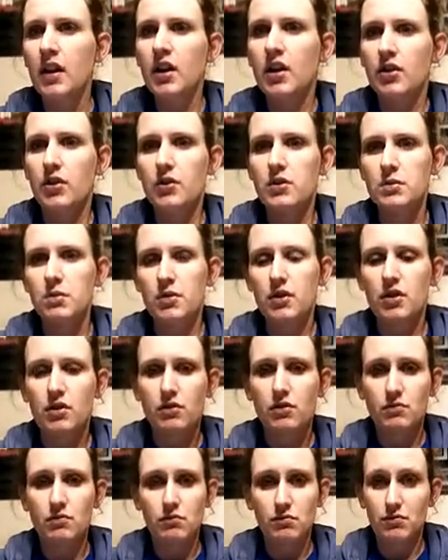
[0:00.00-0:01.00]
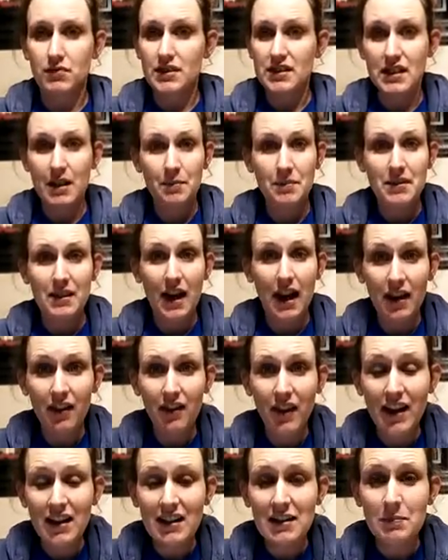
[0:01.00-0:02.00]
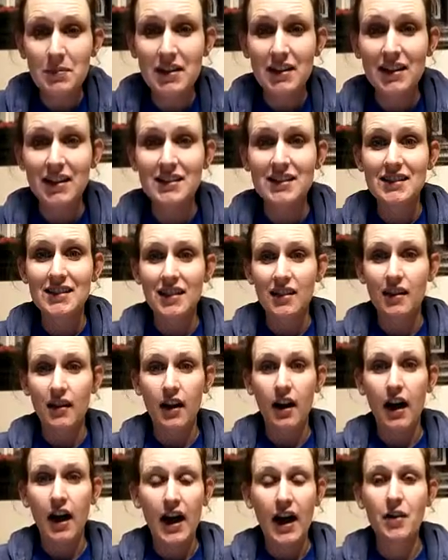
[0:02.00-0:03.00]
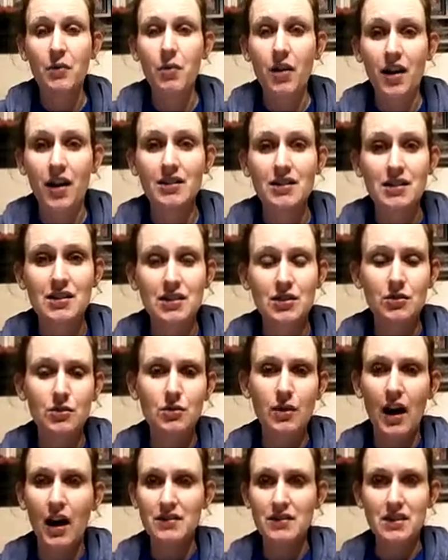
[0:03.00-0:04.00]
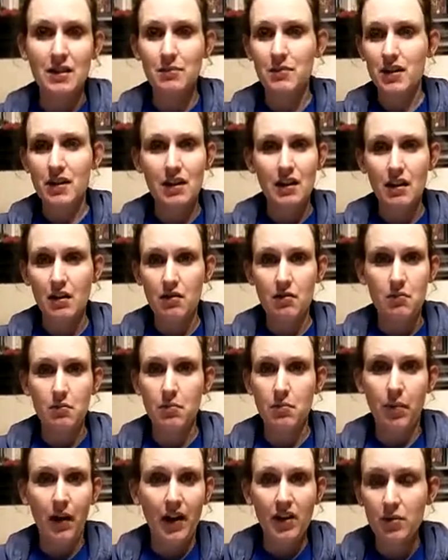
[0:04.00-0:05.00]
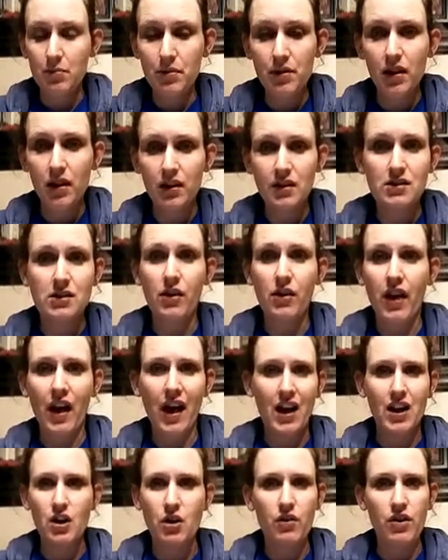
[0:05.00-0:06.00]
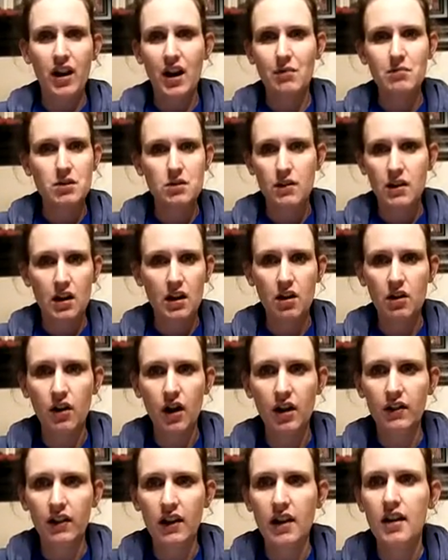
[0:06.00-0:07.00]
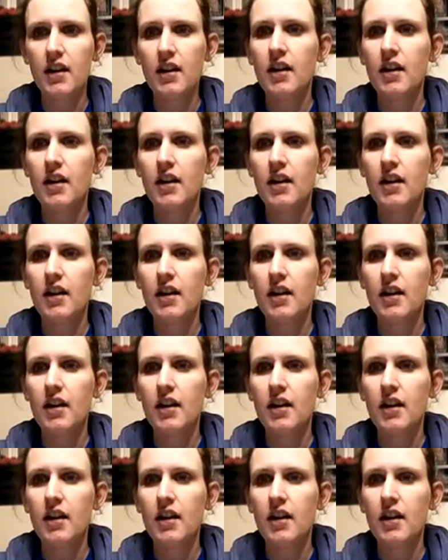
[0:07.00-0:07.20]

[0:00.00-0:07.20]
Those were steps that I liked because I want to have something by the book so that I know that I'm doing it correctly.